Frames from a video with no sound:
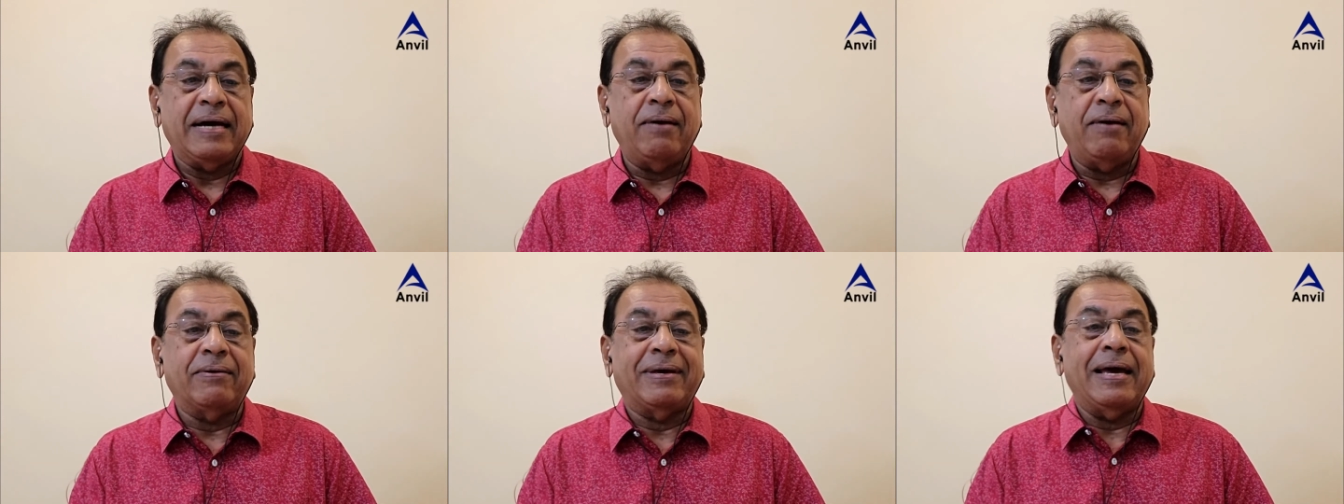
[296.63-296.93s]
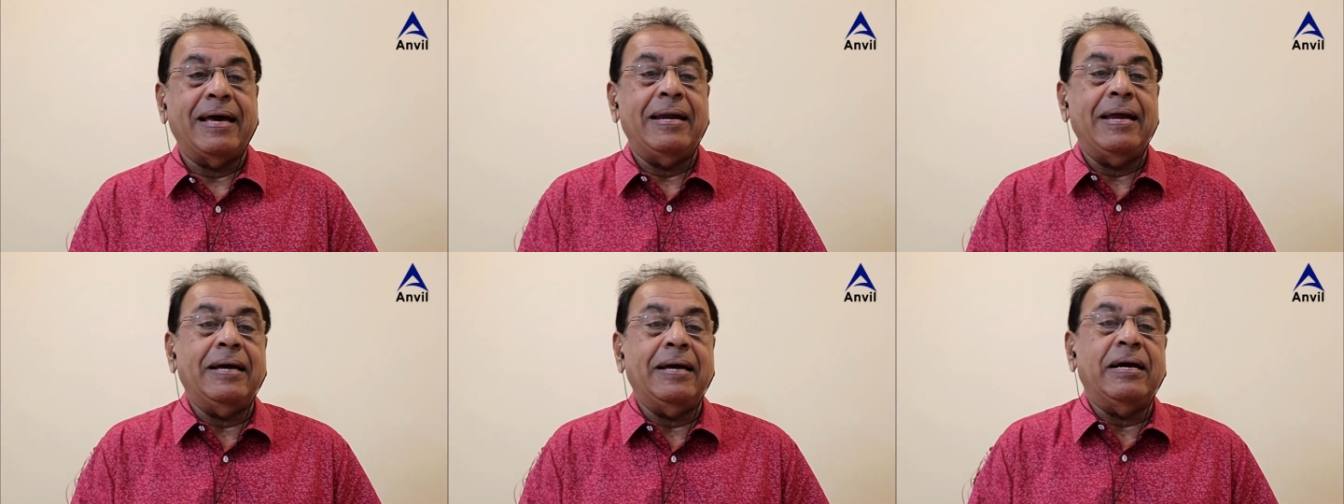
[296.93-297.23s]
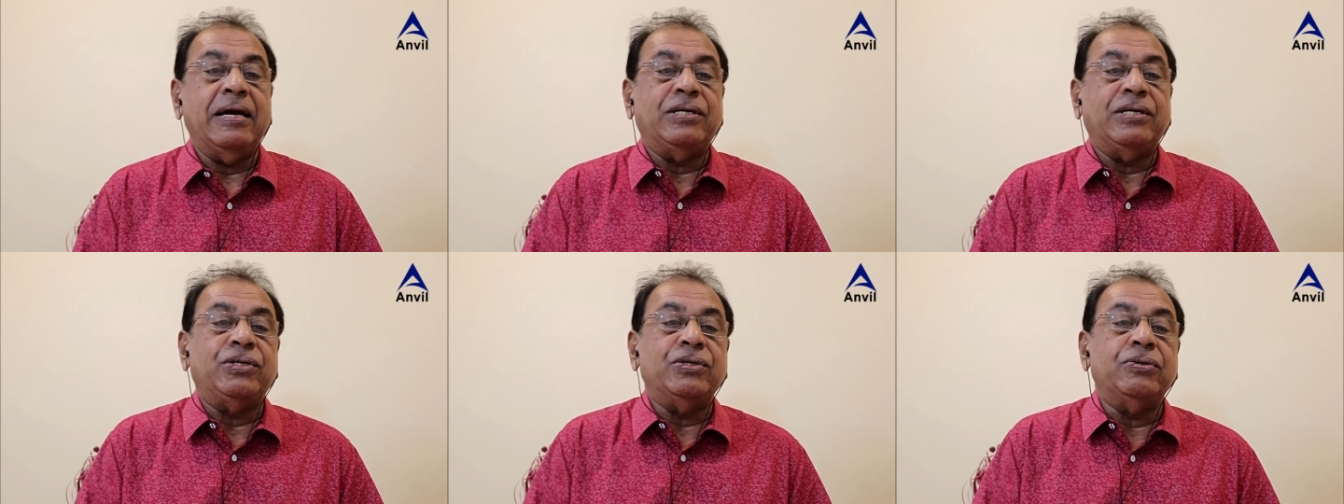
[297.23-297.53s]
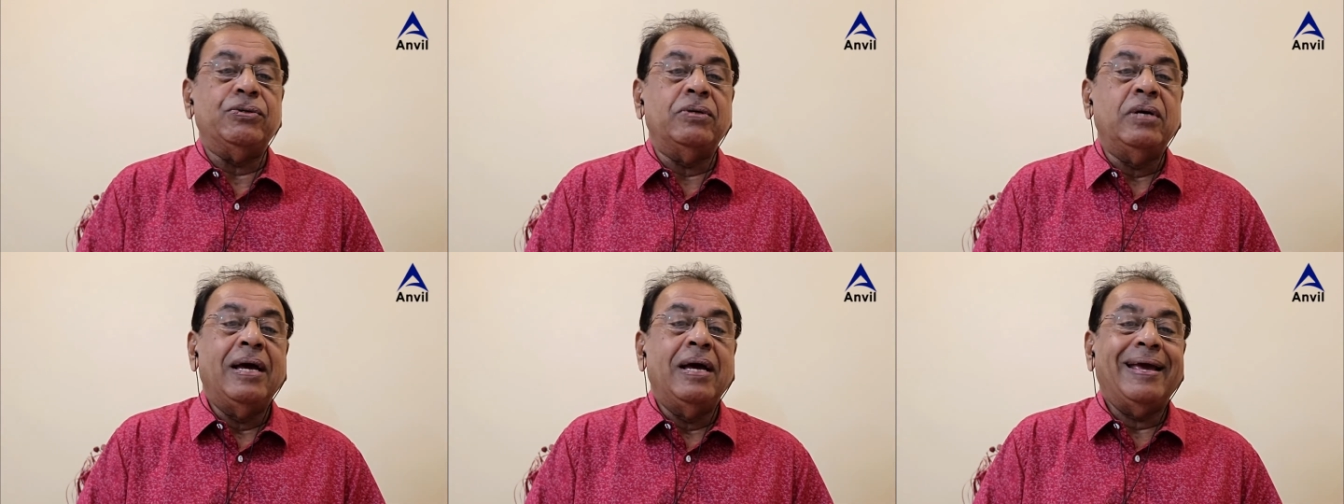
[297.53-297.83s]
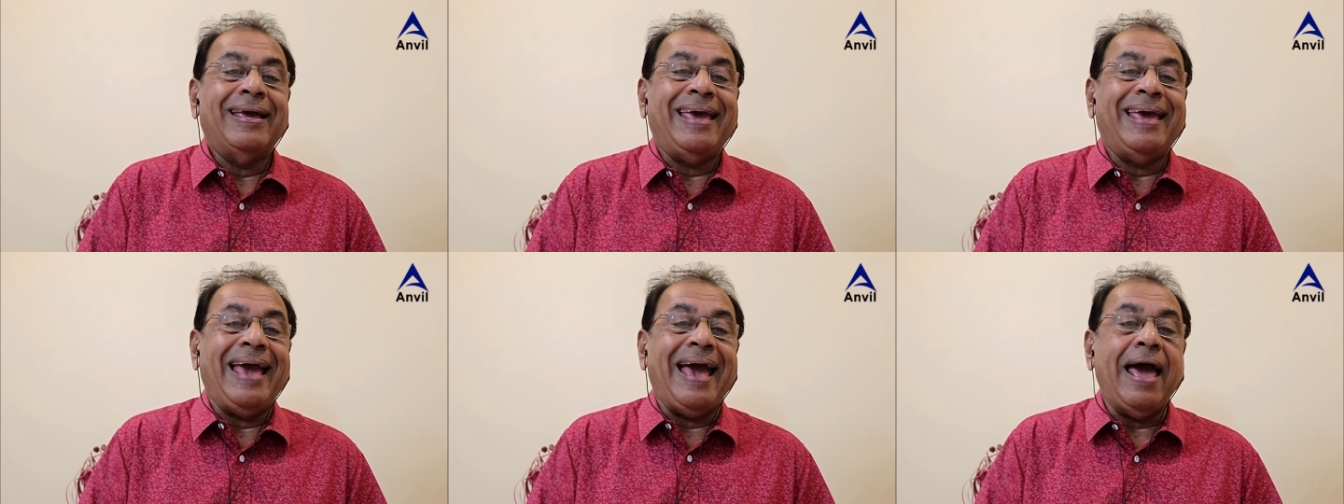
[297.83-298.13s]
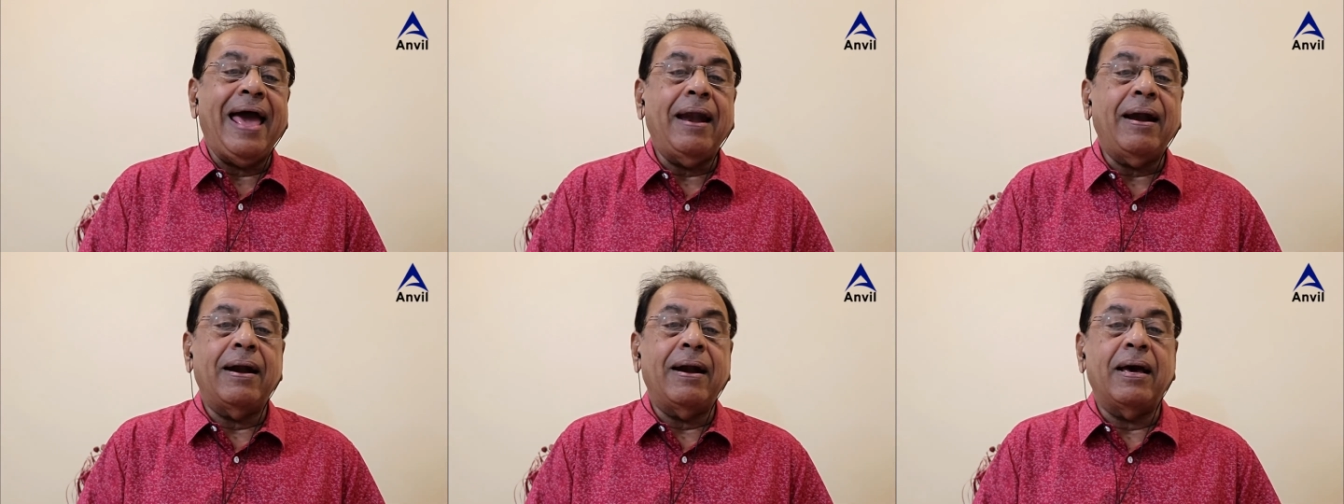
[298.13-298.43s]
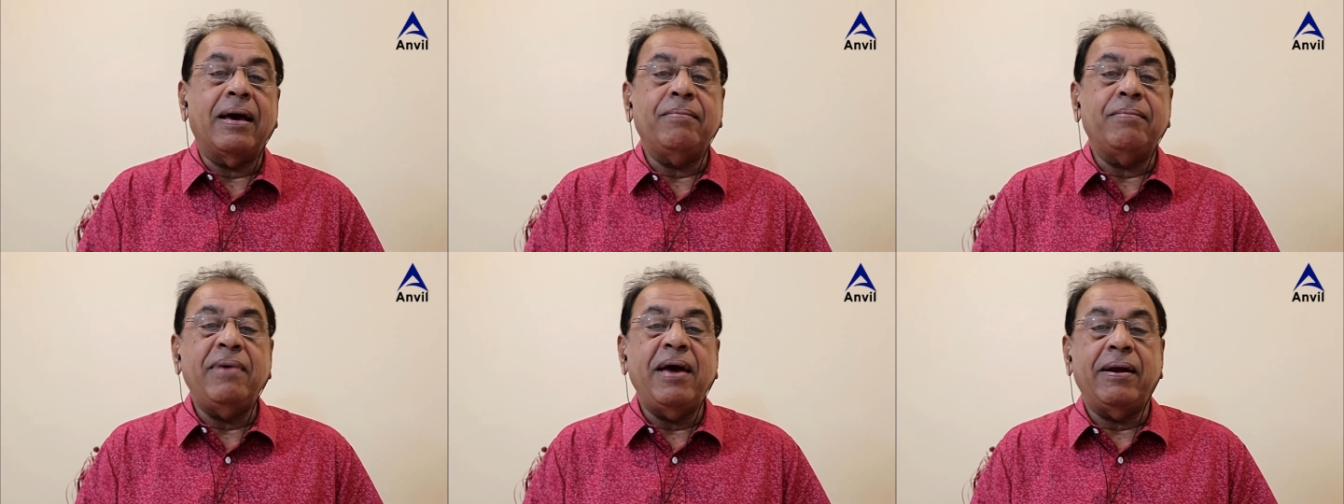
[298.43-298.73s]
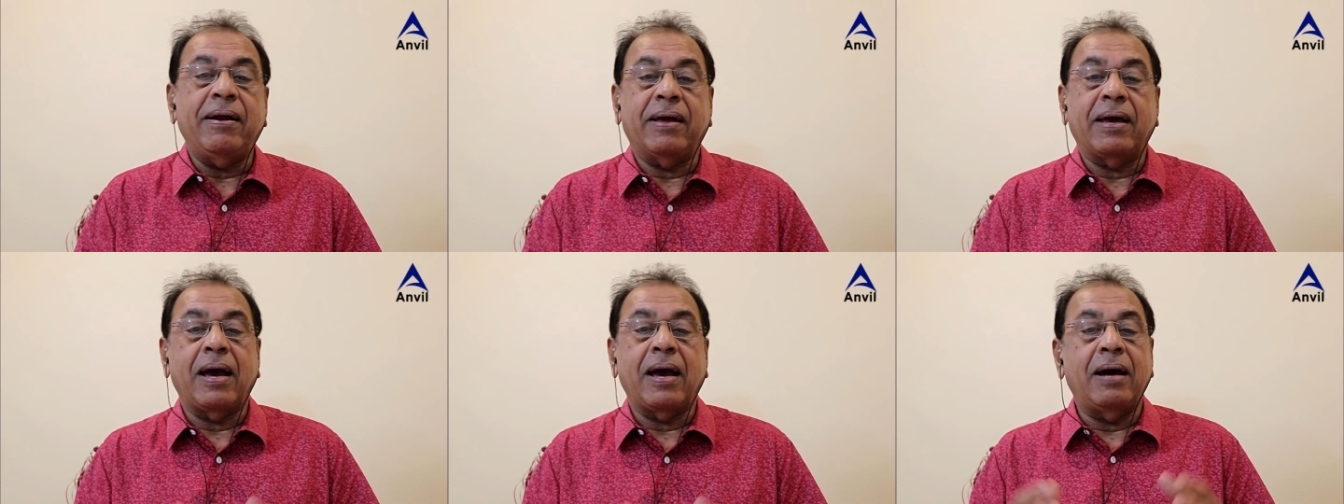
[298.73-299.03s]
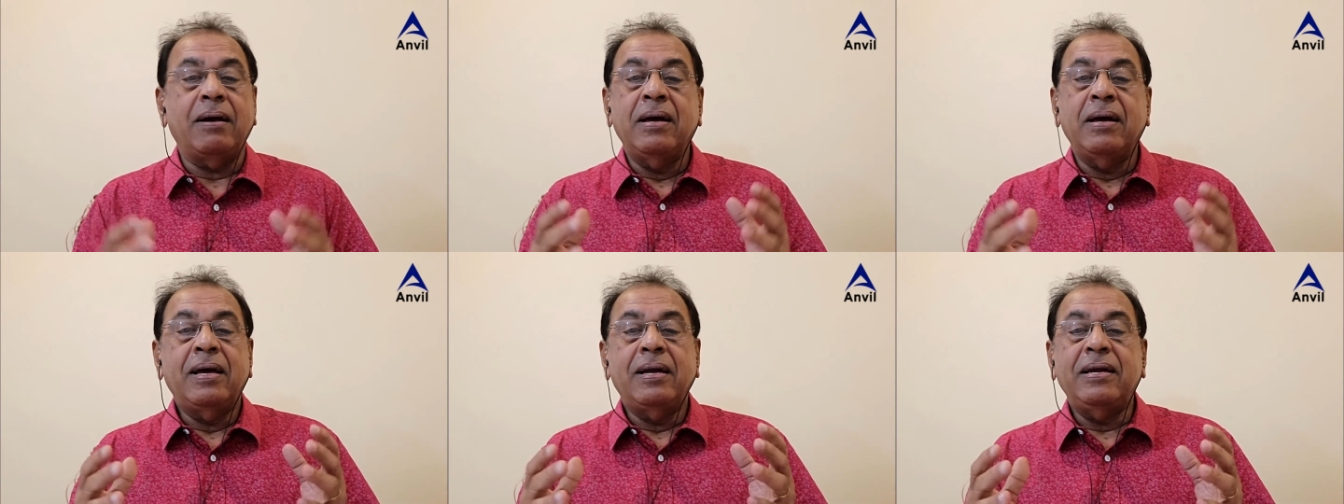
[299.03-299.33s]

How can I get to Canada, America?